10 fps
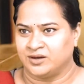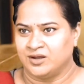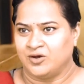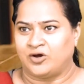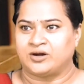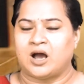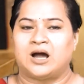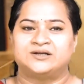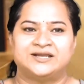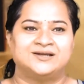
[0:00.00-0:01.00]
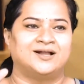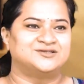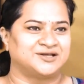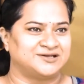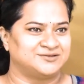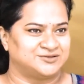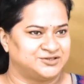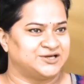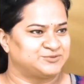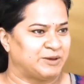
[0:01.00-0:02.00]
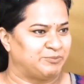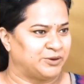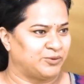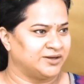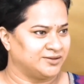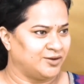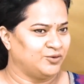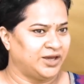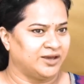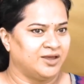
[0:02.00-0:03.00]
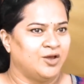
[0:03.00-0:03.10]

or art and culture in GS paper 1, okay,